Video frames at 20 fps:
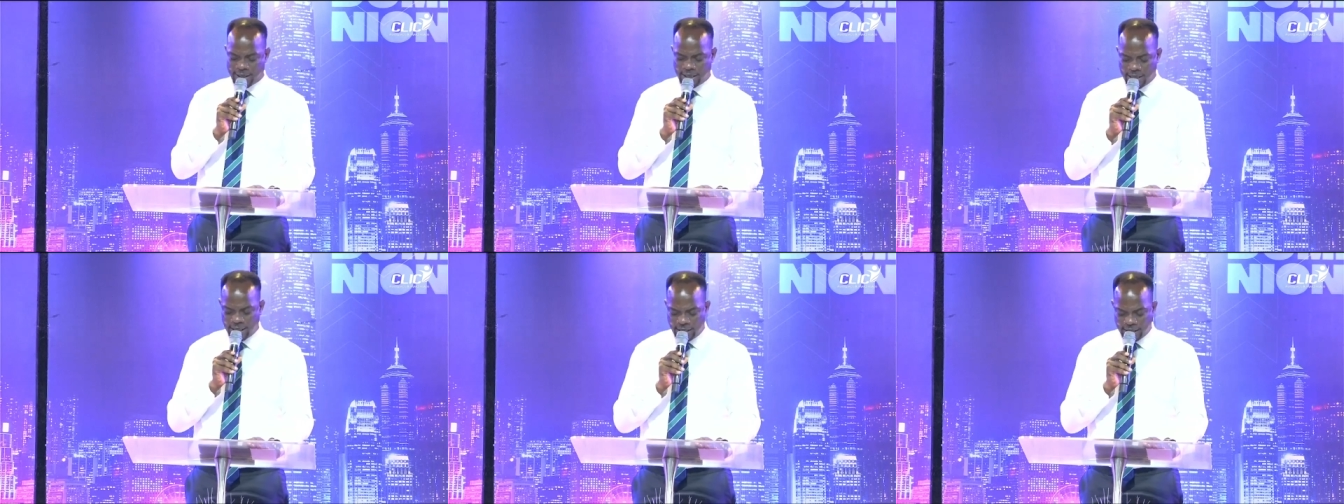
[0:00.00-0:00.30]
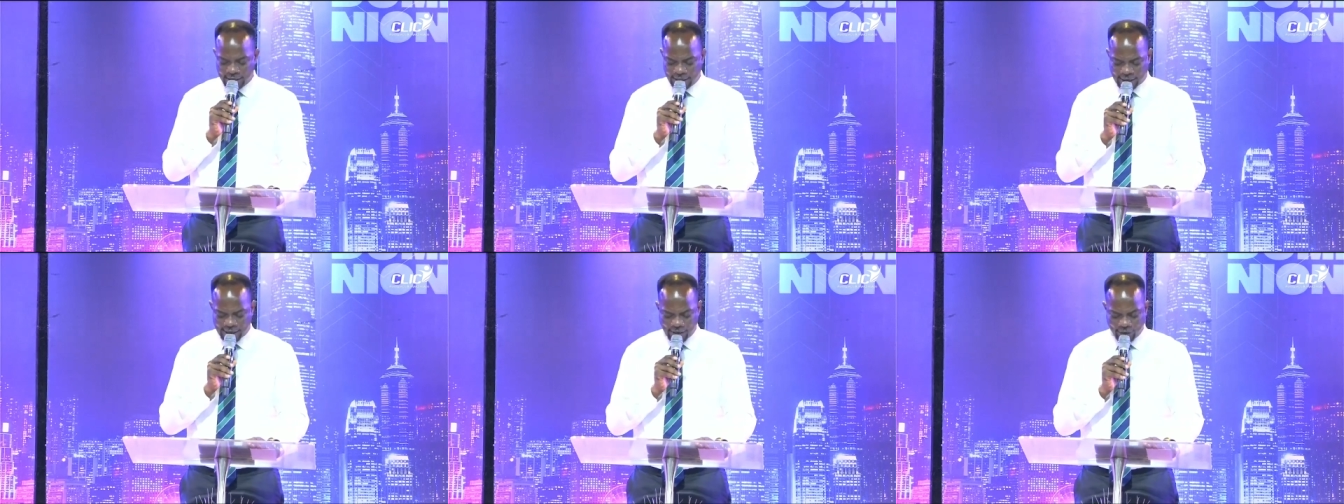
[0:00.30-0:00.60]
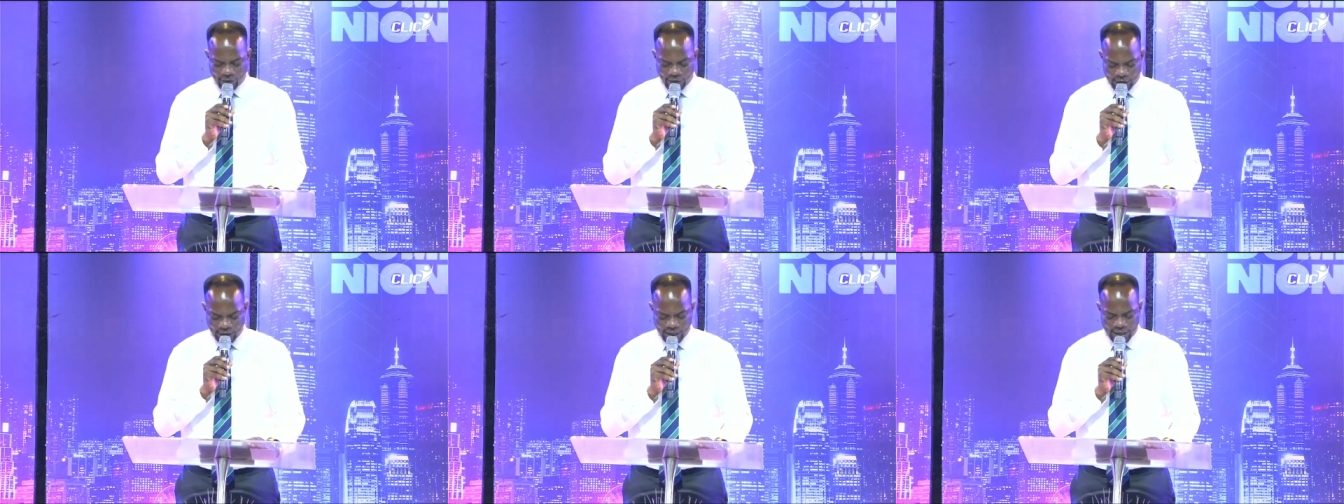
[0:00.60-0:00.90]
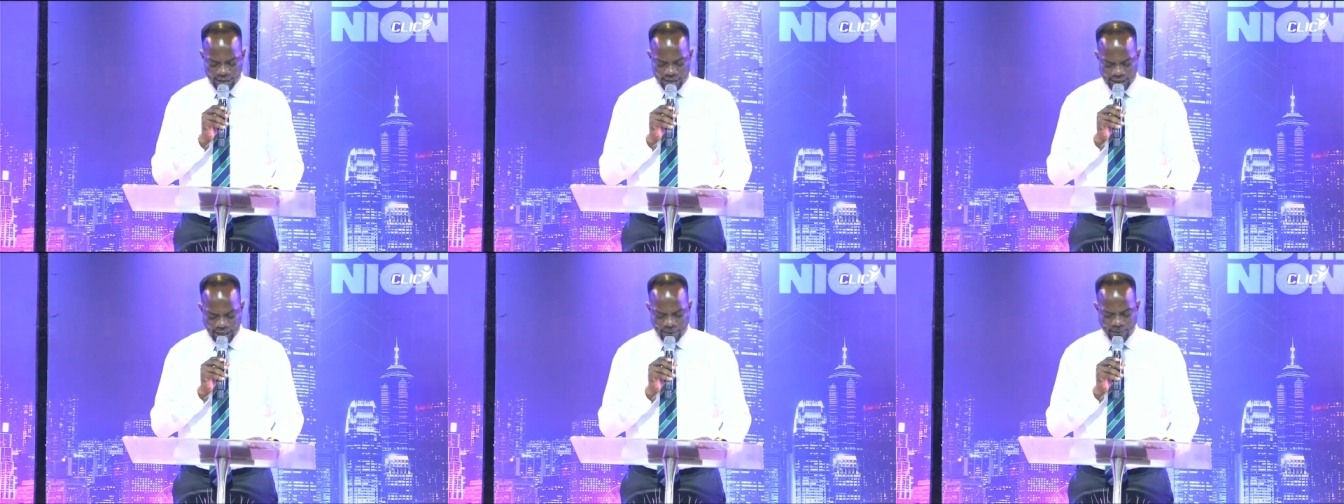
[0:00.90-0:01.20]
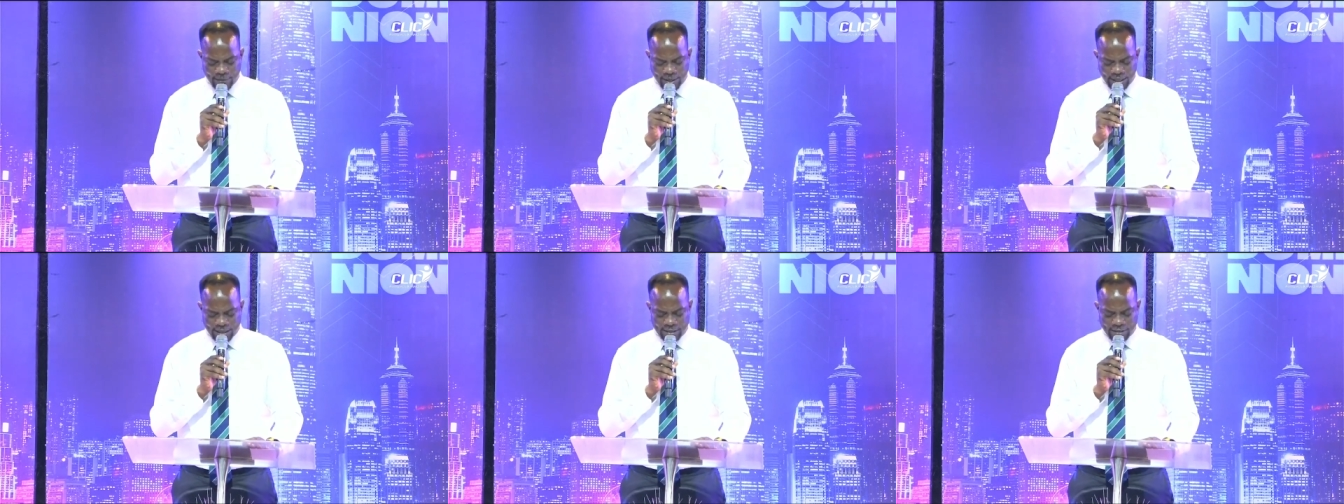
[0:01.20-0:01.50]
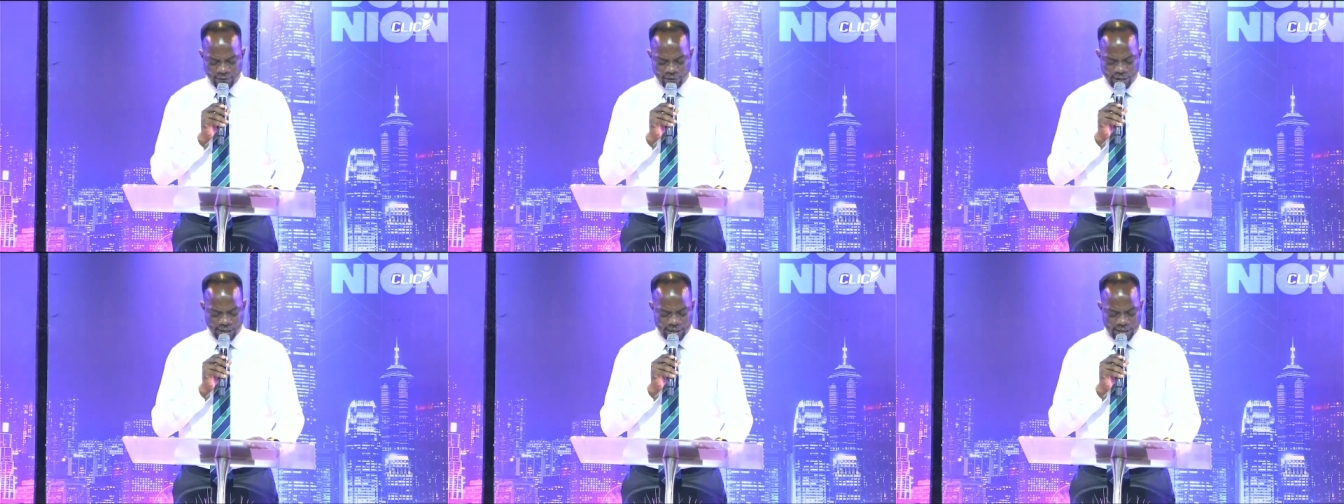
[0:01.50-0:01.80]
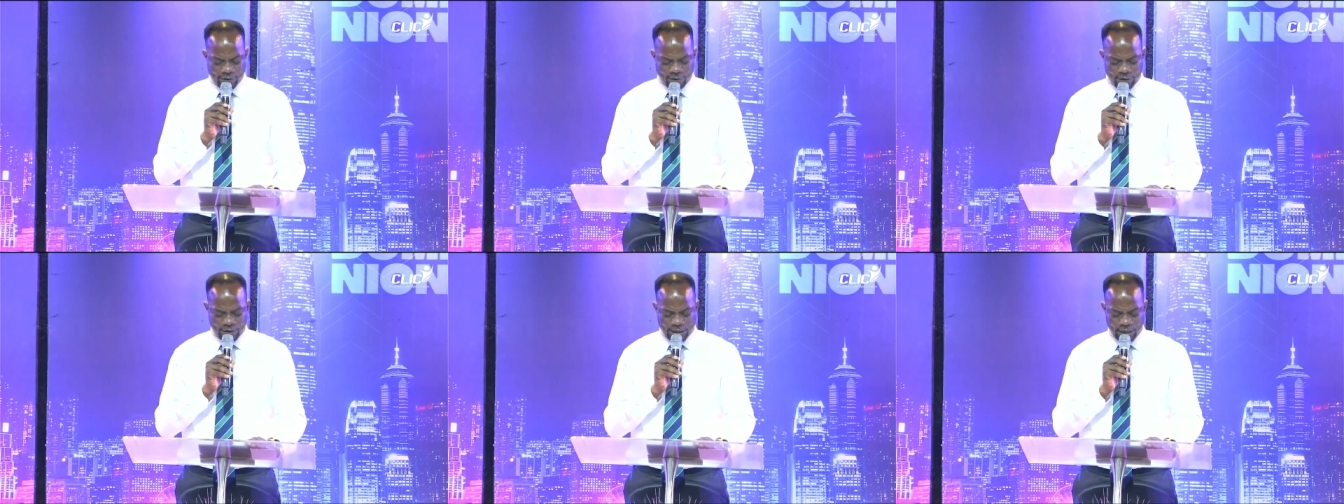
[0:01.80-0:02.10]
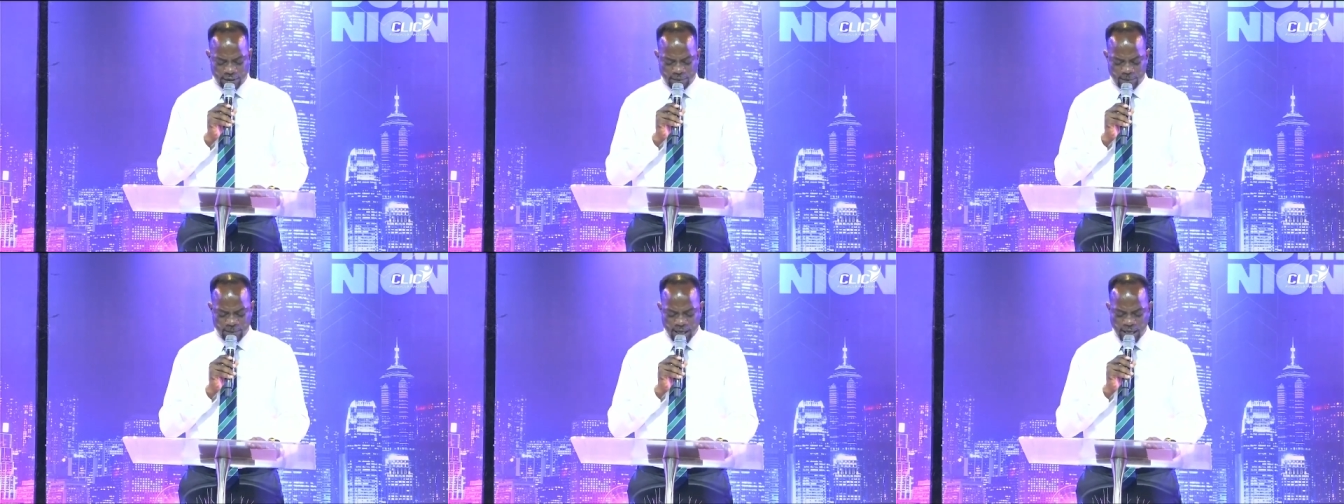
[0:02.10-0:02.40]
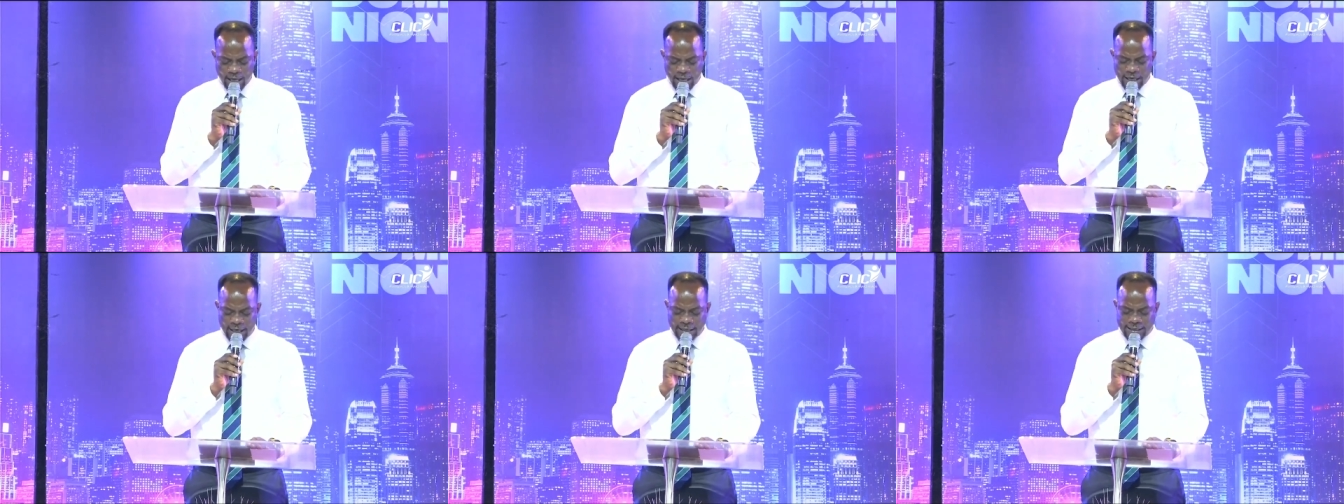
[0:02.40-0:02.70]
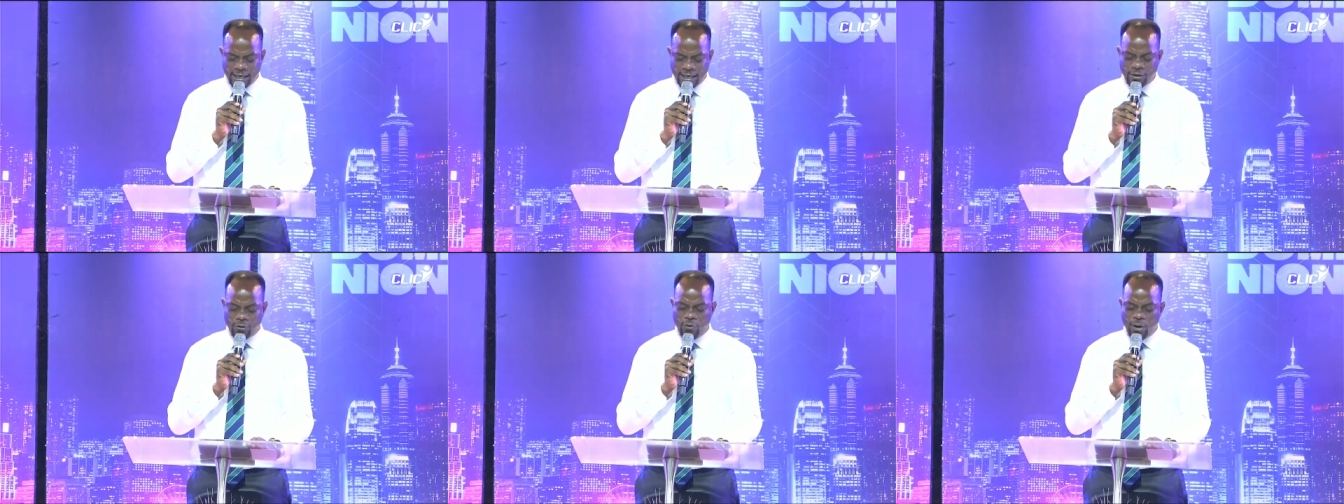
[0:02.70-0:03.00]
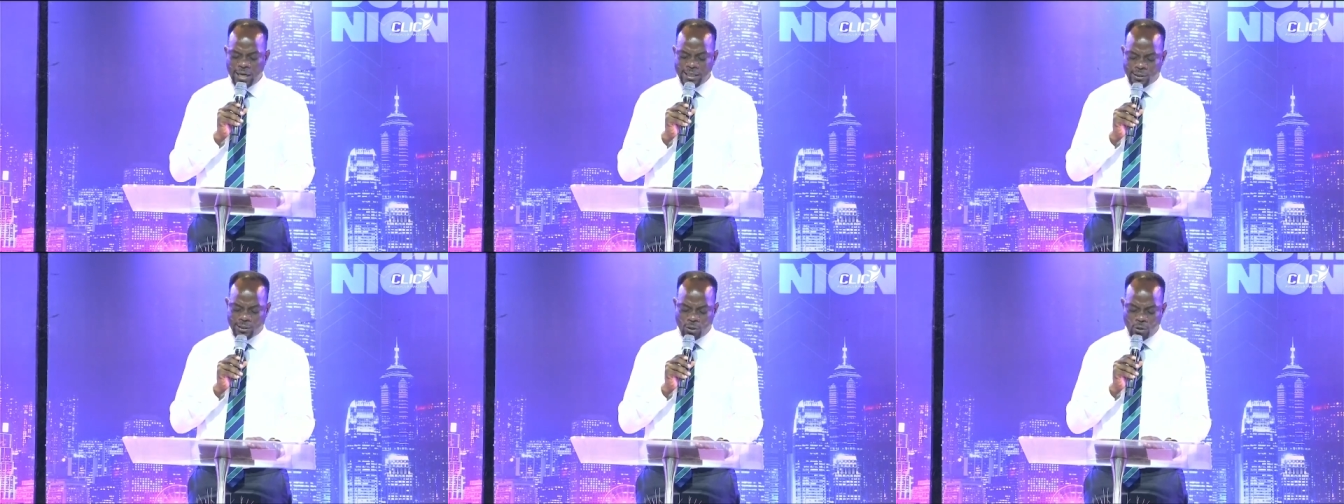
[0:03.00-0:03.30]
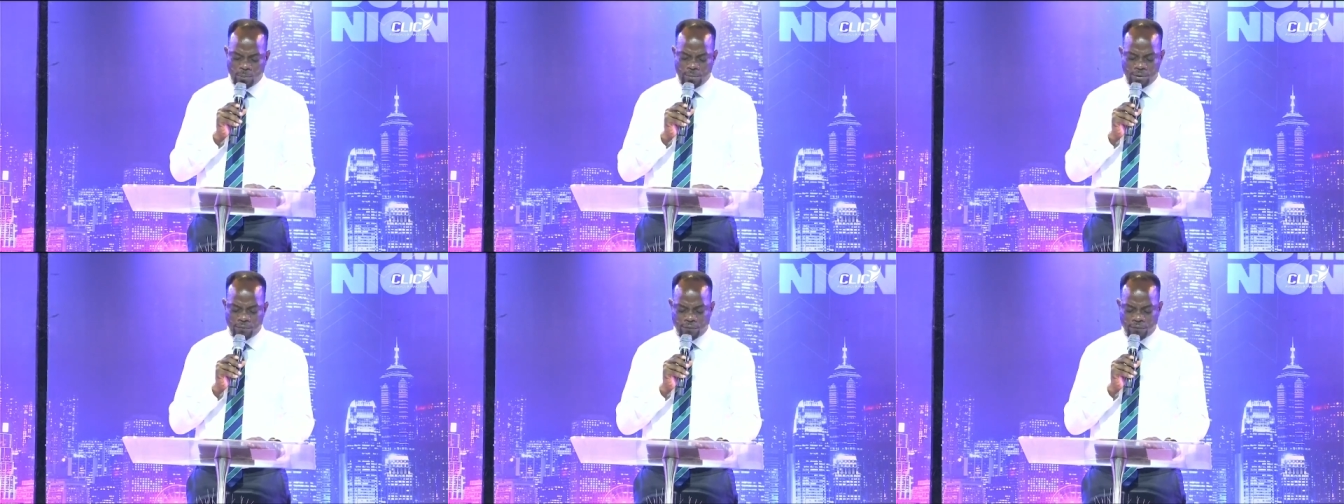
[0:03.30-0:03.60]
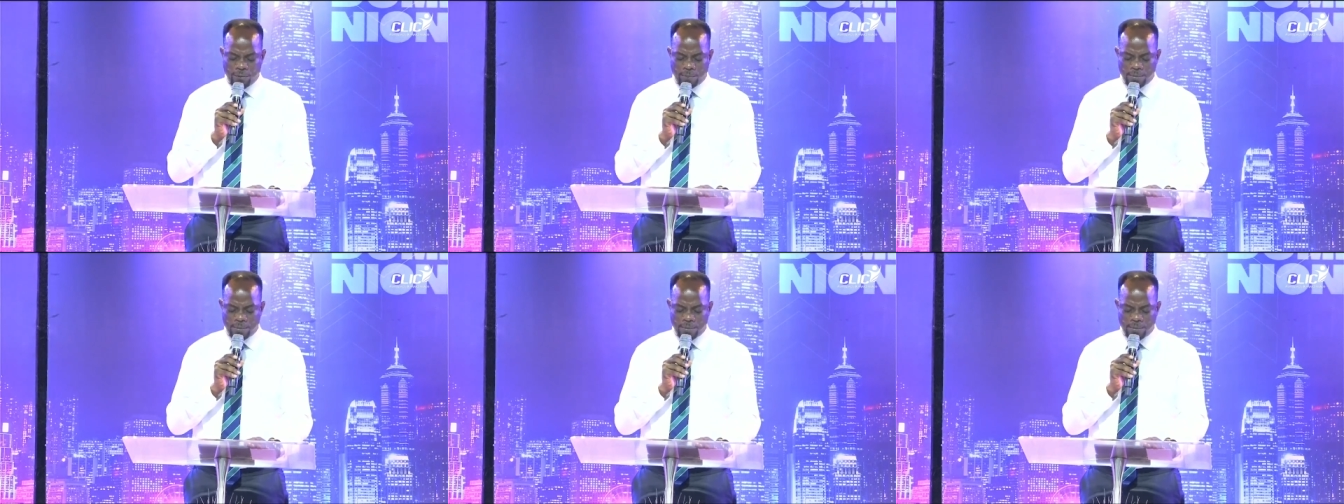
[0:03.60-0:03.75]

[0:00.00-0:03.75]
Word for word: 17, Psalm 18, verse 17, it says, He rescued me from the